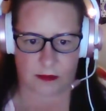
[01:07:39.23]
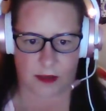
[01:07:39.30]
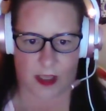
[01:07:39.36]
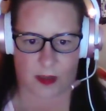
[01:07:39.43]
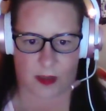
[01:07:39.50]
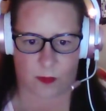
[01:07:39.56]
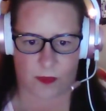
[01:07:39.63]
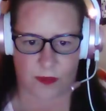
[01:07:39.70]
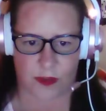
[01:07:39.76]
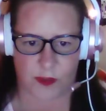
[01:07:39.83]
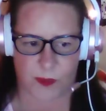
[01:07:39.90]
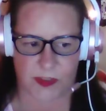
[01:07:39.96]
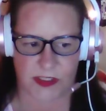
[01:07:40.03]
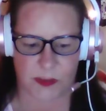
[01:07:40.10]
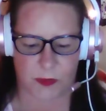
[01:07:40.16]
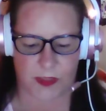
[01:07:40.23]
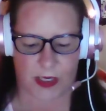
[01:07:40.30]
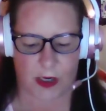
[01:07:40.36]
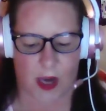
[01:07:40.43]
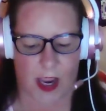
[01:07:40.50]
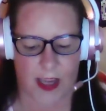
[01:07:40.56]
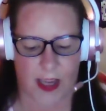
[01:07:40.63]
Like when those police were
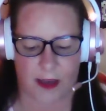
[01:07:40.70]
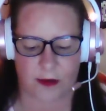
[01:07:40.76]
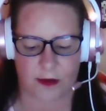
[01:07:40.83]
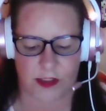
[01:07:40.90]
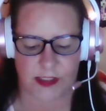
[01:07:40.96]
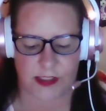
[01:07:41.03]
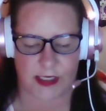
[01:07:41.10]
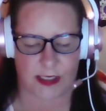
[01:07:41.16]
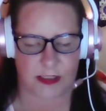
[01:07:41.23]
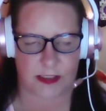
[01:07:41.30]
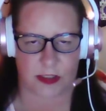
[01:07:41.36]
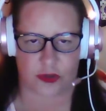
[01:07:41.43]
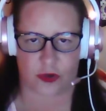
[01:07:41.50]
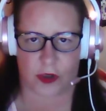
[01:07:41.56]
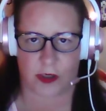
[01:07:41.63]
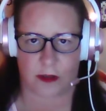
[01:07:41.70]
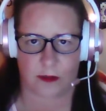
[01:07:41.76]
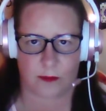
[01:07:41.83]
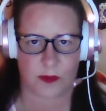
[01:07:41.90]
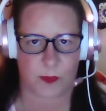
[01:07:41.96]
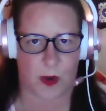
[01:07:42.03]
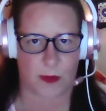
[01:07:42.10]
there, I understand his adrenaline
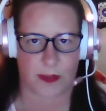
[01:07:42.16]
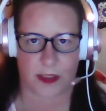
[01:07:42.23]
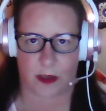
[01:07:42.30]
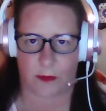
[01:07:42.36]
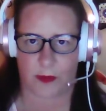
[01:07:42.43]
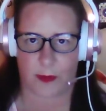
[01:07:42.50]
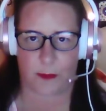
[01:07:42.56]
was probably going,